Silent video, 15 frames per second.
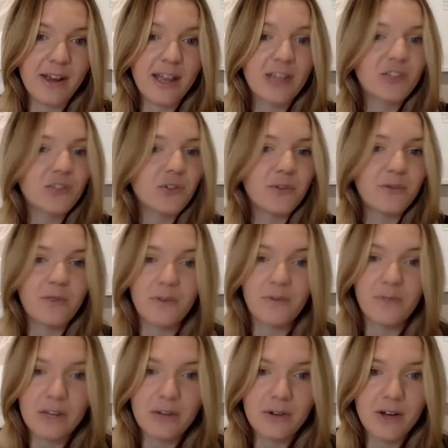And short form
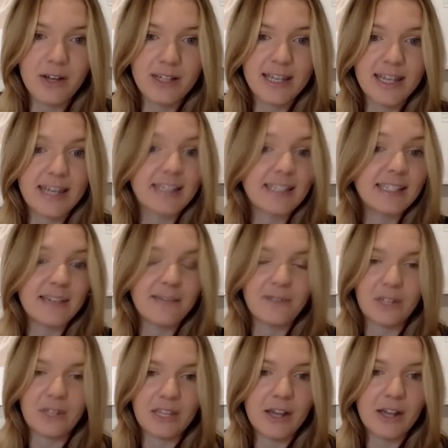video content is
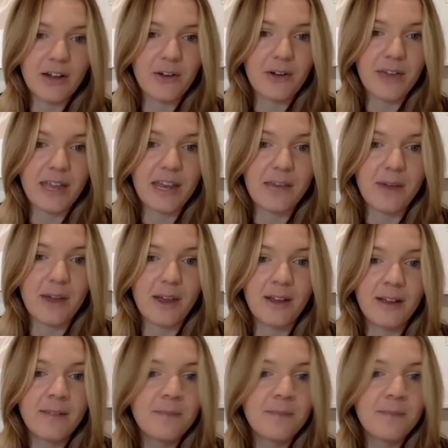definitely not going anywhere.